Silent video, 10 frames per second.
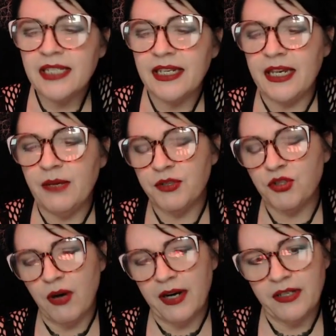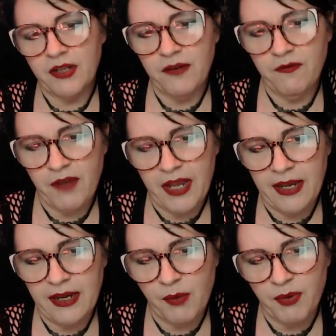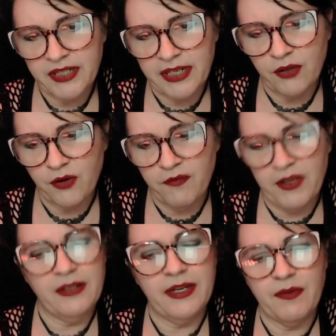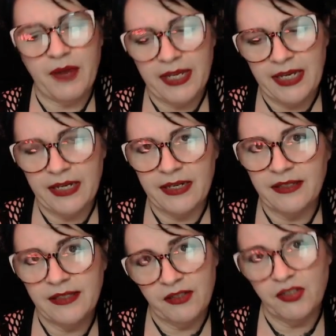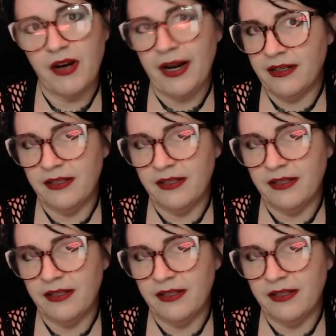Like he was trying to convey a particular feeling that he and his sister had,